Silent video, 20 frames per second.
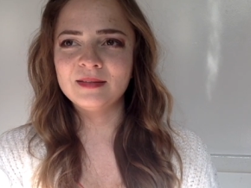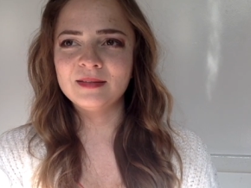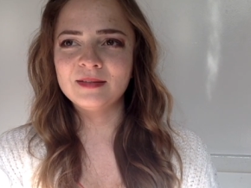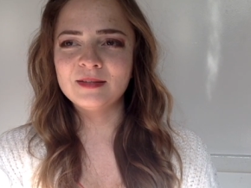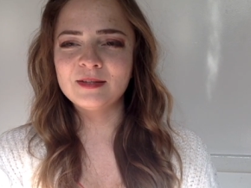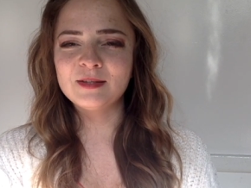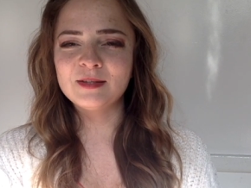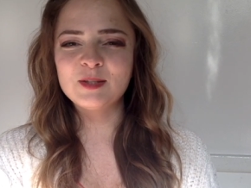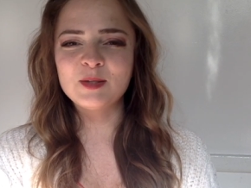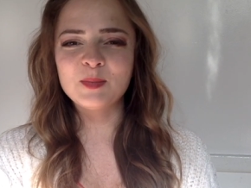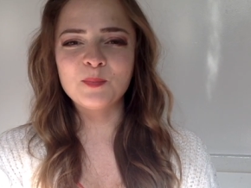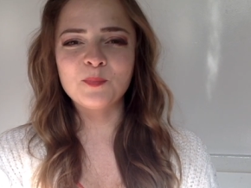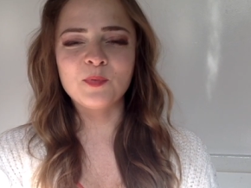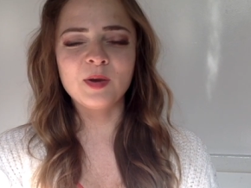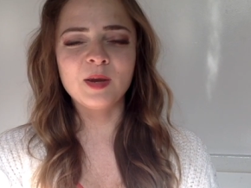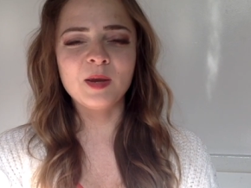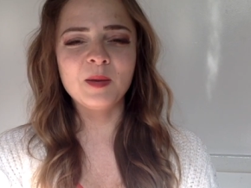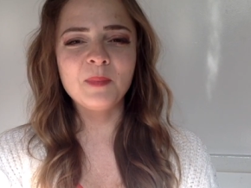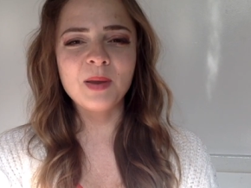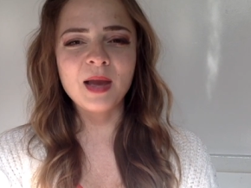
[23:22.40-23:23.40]
just to
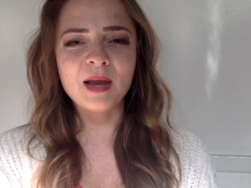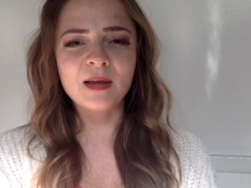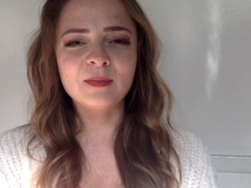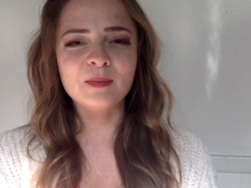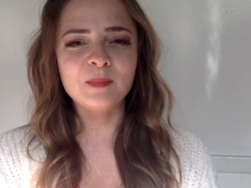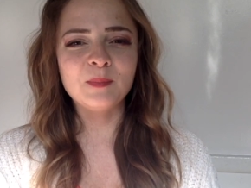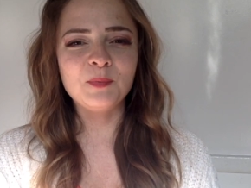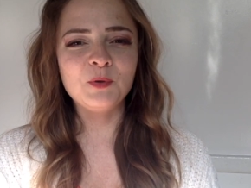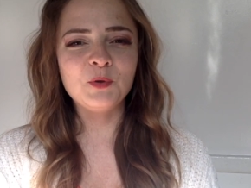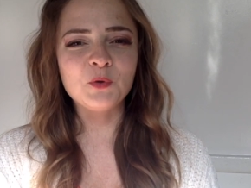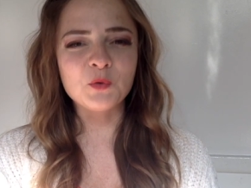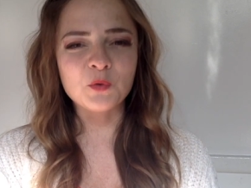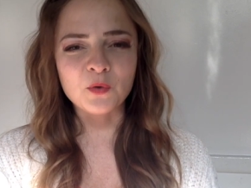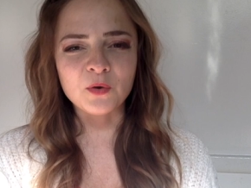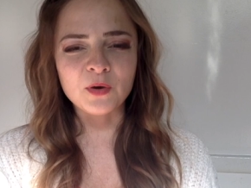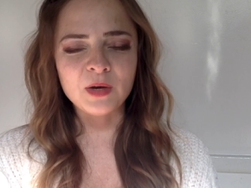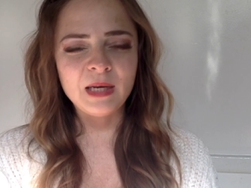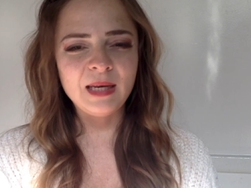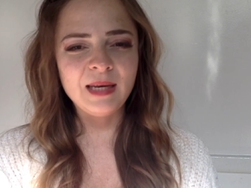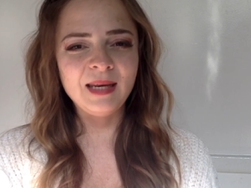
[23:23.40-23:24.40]
bring back the
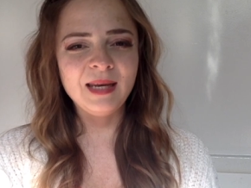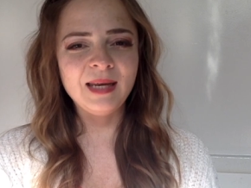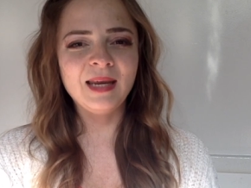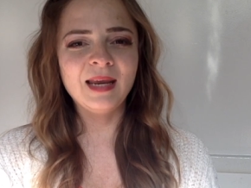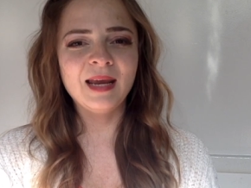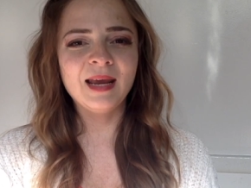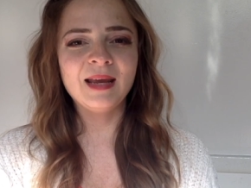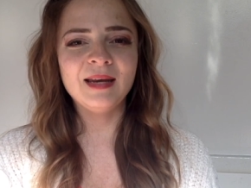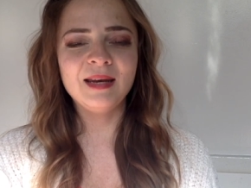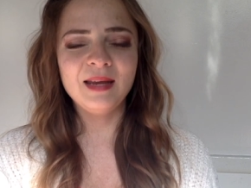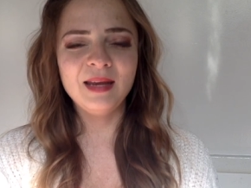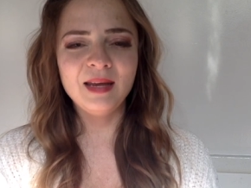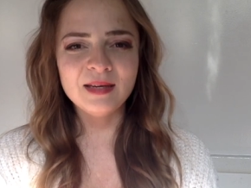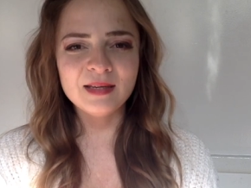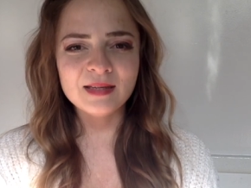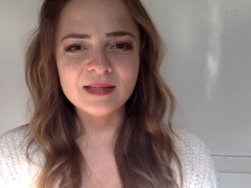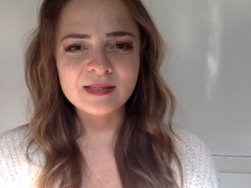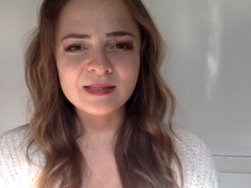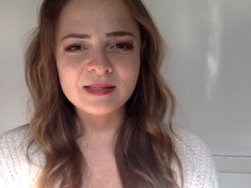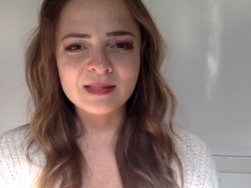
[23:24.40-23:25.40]
purity and
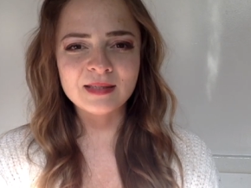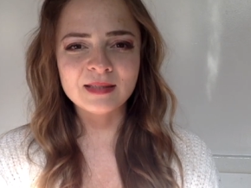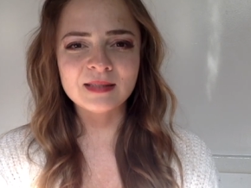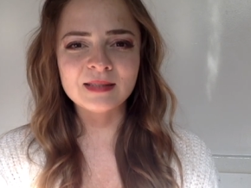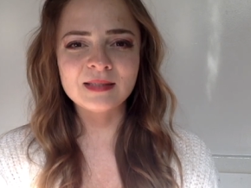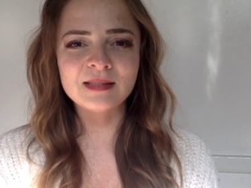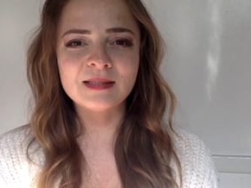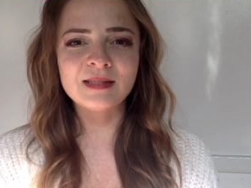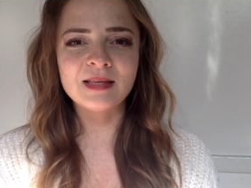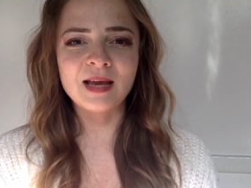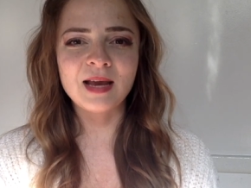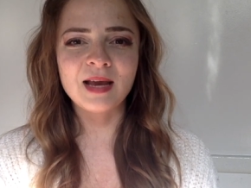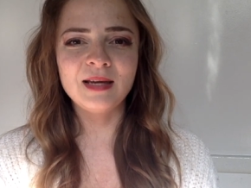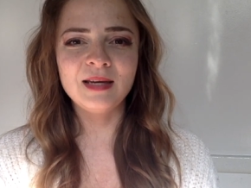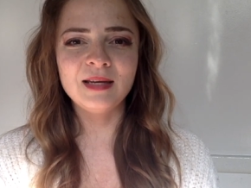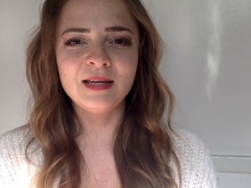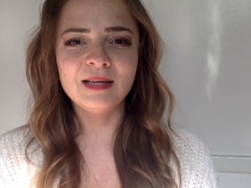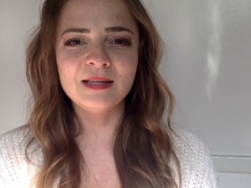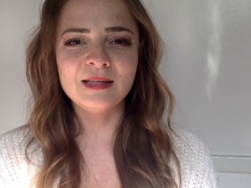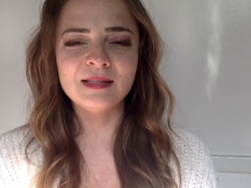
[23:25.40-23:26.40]
innocence that
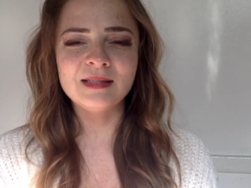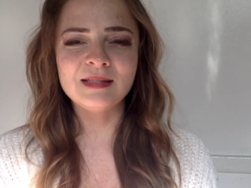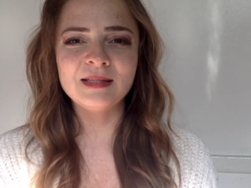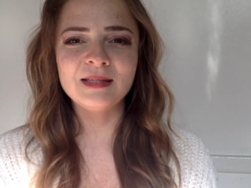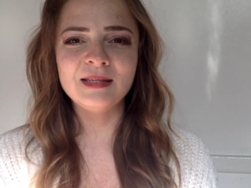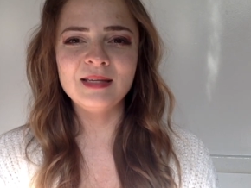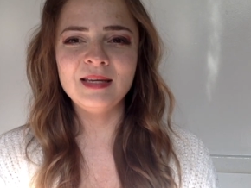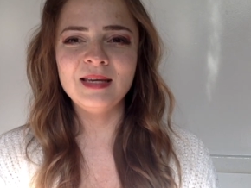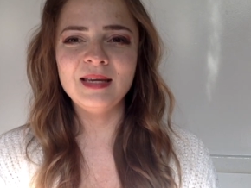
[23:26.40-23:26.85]
is